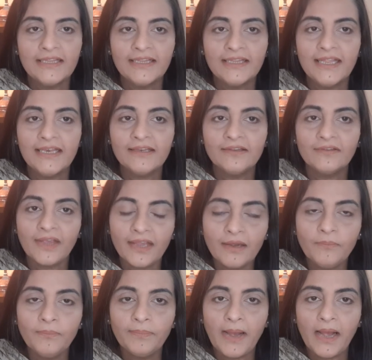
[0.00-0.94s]
Then
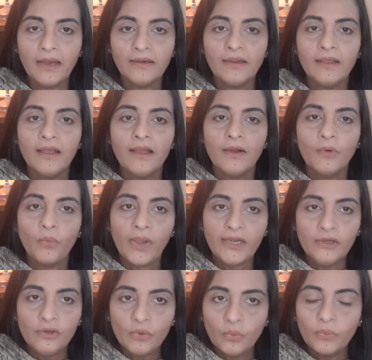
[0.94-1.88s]
second part,
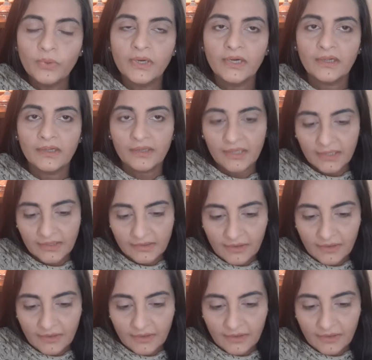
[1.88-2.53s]
while you work,